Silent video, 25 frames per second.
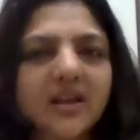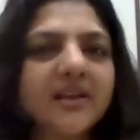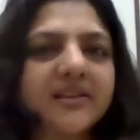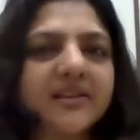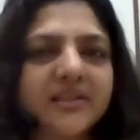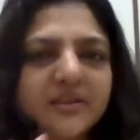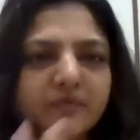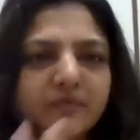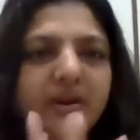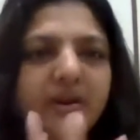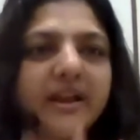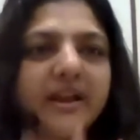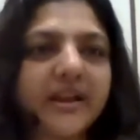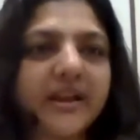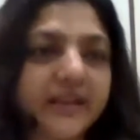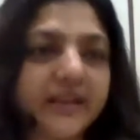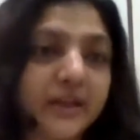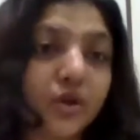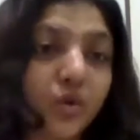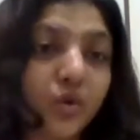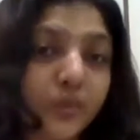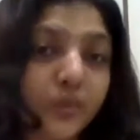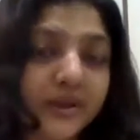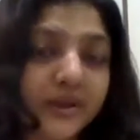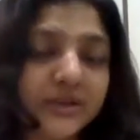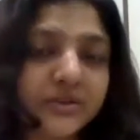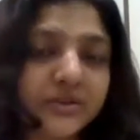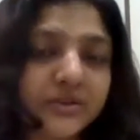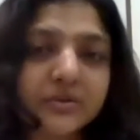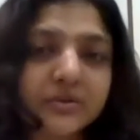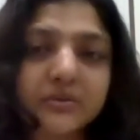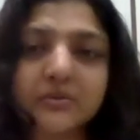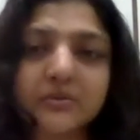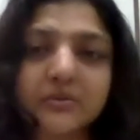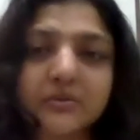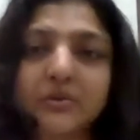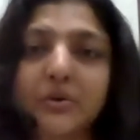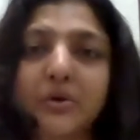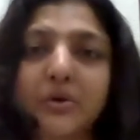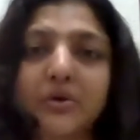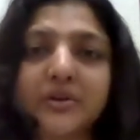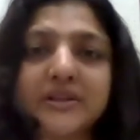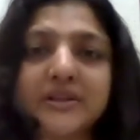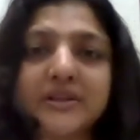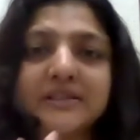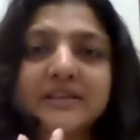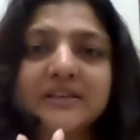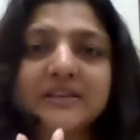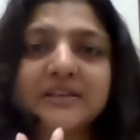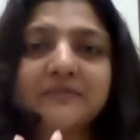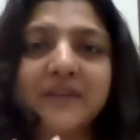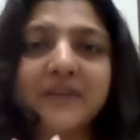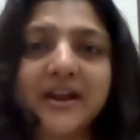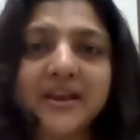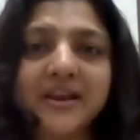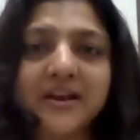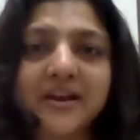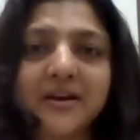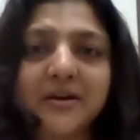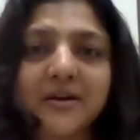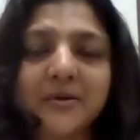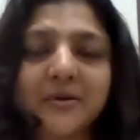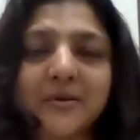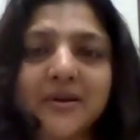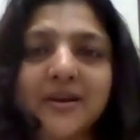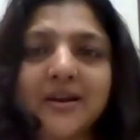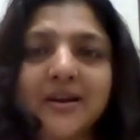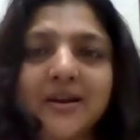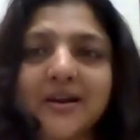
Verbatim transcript: Is it via innovation or is it via,